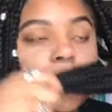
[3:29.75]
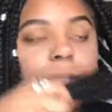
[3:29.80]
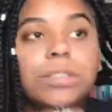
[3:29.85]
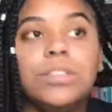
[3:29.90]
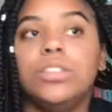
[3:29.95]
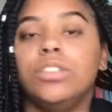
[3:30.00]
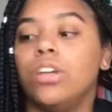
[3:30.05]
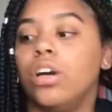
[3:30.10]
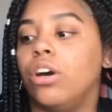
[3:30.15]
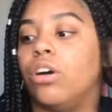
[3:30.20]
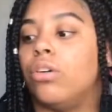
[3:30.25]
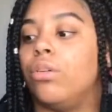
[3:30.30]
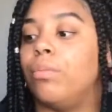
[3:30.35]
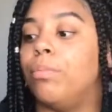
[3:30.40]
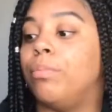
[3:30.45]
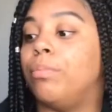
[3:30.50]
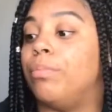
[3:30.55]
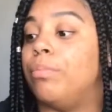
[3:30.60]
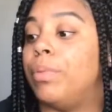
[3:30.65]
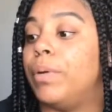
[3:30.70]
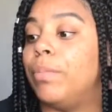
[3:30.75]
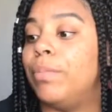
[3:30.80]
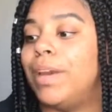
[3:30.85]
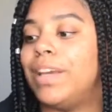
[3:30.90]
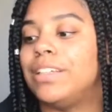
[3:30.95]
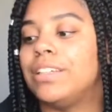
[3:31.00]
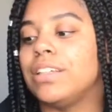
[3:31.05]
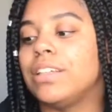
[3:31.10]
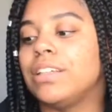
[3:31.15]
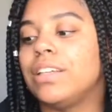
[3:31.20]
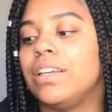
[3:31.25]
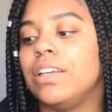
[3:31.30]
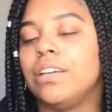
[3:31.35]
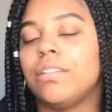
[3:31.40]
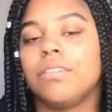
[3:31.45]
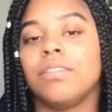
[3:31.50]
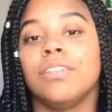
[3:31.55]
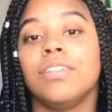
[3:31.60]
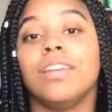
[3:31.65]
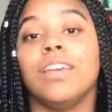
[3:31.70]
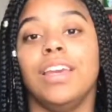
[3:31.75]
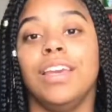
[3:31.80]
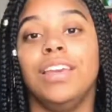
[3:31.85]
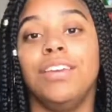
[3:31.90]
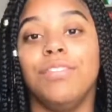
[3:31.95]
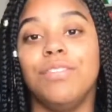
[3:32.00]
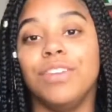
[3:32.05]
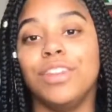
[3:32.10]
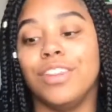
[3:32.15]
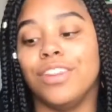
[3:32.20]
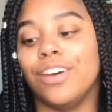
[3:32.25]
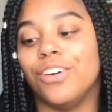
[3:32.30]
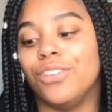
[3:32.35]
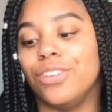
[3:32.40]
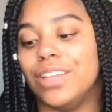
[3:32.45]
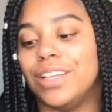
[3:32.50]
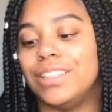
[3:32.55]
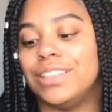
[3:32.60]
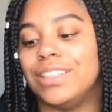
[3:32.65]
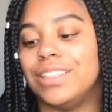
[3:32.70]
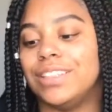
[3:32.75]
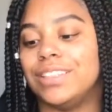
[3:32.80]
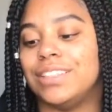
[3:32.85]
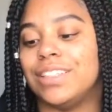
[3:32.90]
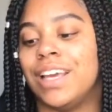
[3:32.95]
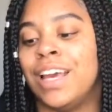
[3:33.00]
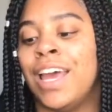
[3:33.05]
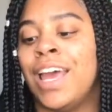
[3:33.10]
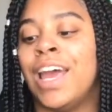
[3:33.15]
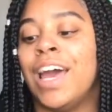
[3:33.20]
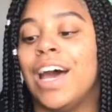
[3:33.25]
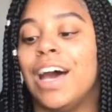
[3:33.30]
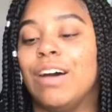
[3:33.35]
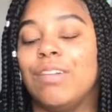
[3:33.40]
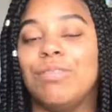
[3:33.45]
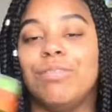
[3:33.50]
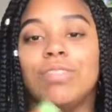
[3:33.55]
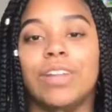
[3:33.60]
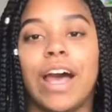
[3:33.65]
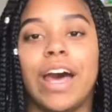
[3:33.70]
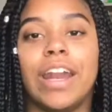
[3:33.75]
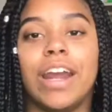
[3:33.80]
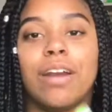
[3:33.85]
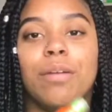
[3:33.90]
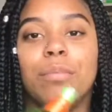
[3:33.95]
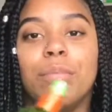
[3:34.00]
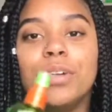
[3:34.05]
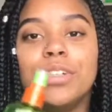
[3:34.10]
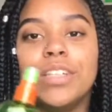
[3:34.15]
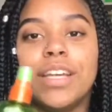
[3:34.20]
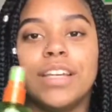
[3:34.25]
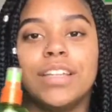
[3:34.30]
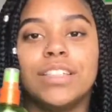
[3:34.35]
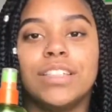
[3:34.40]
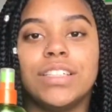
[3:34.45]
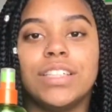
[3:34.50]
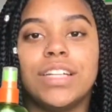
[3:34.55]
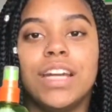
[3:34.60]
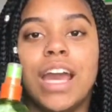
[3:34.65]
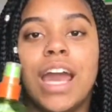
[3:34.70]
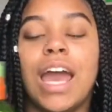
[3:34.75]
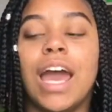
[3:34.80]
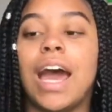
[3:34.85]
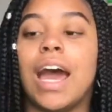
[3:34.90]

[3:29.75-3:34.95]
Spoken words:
So but basically, even though this is a flat iron protector,